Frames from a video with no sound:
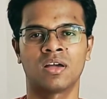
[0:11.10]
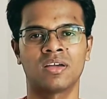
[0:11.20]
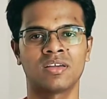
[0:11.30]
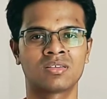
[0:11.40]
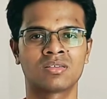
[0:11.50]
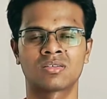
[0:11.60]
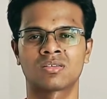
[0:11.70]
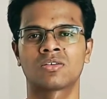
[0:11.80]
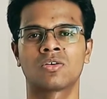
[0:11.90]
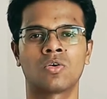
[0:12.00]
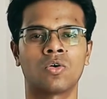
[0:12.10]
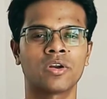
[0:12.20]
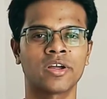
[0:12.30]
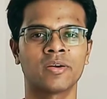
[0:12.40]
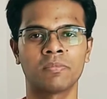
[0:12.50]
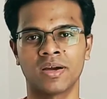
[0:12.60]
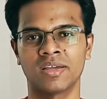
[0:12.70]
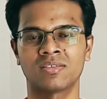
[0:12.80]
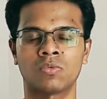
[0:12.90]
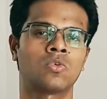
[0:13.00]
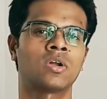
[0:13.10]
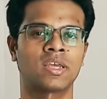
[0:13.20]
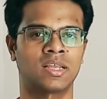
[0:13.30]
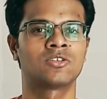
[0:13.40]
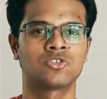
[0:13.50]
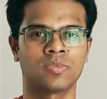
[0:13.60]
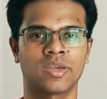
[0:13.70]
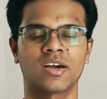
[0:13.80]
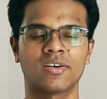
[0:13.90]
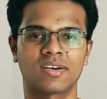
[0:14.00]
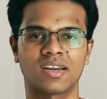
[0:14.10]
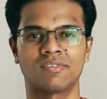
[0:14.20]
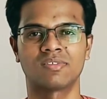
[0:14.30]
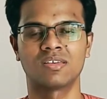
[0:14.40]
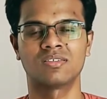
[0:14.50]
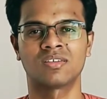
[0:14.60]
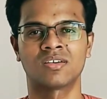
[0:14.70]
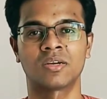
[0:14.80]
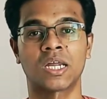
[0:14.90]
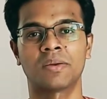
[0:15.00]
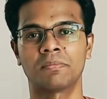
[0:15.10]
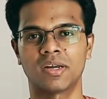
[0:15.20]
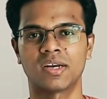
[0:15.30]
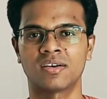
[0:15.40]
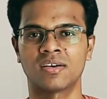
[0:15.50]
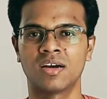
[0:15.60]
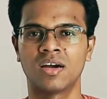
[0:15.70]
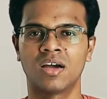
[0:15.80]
is coded by someone else to make our lives easier and better.